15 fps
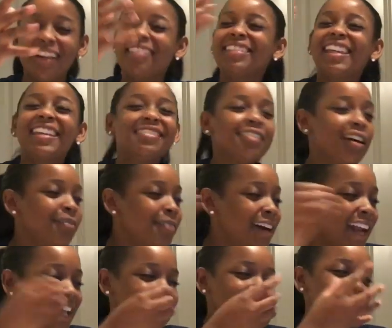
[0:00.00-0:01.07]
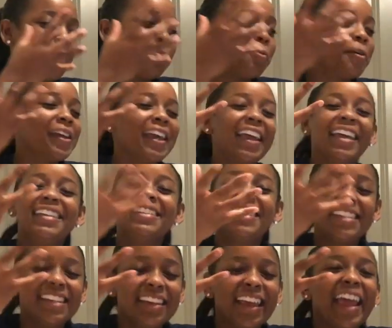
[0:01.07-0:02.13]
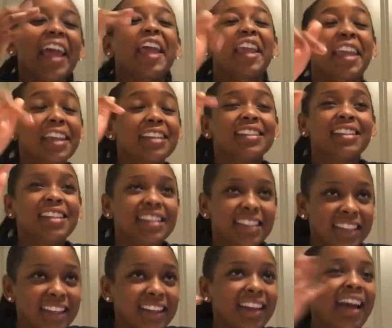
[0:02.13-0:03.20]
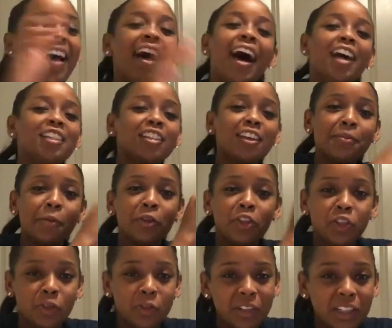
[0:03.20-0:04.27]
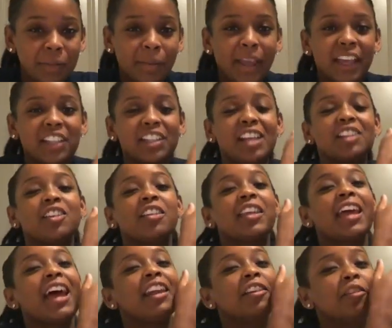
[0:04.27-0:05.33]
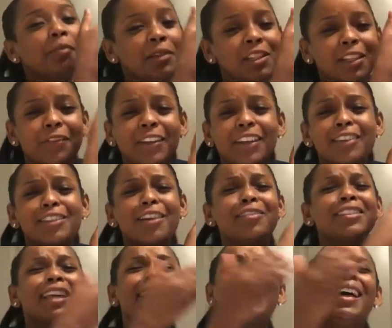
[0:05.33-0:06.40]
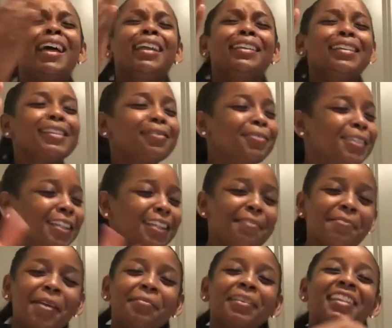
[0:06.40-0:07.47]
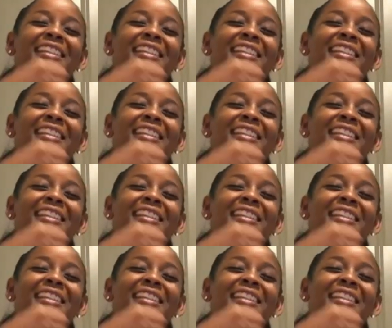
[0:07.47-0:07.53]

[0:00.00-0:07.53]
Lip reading: So I was like, you know what? I see my boy NCT. I saw them on the trending page and I saw they had a new music video. So I was like, let's switch it up, baby.